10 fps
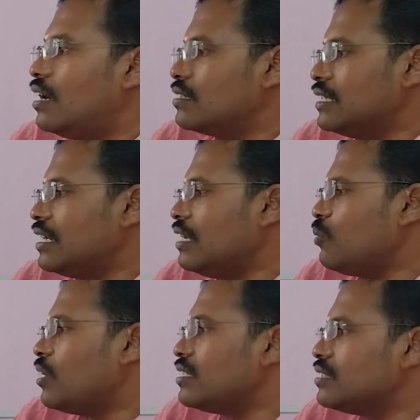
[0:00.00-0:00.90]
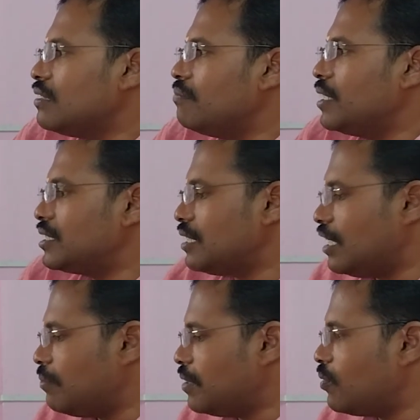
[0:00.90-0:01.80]
generally what is a machine
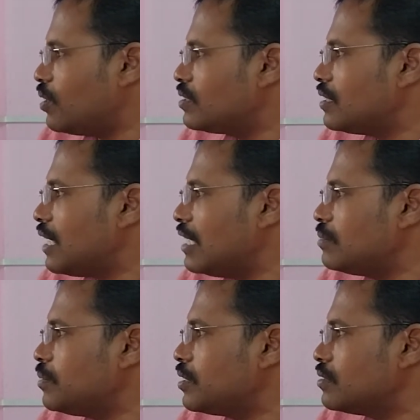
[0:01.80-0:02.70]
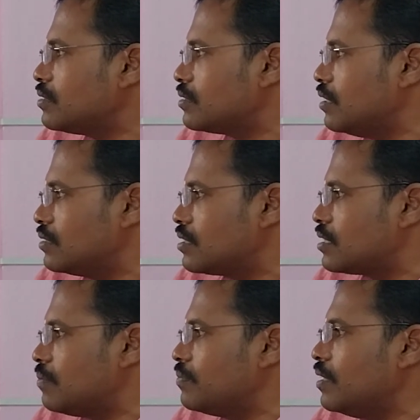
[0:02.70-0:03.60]
element, what is a transmission
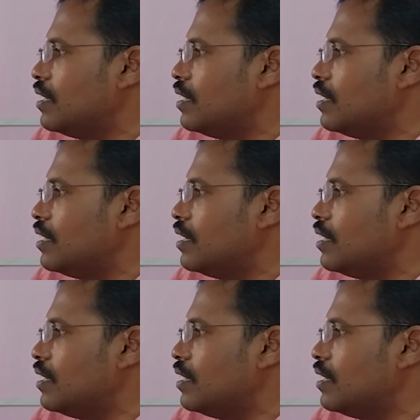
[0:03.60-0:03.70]
system.